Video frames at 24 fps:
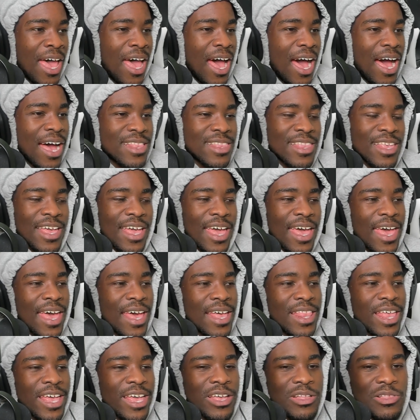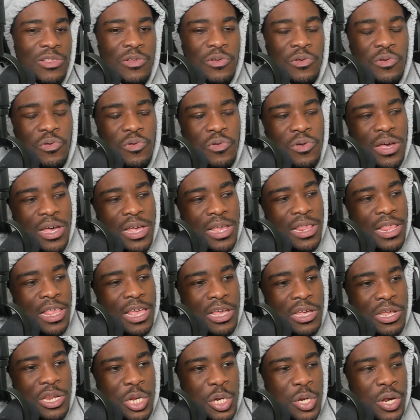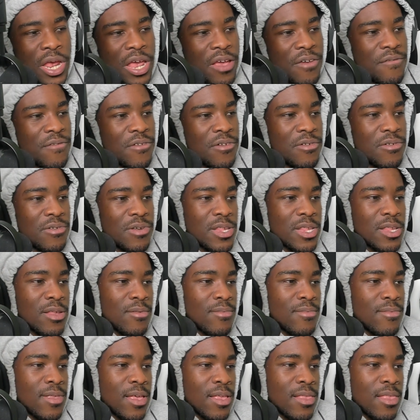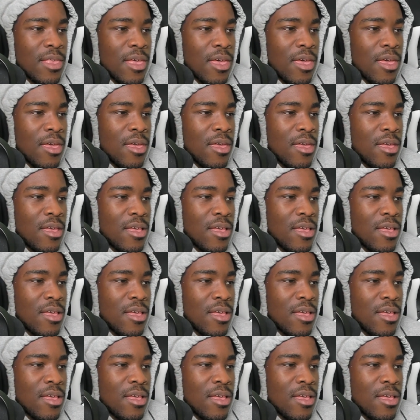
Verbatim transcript: I think I had like a little, like a track phone or something like that.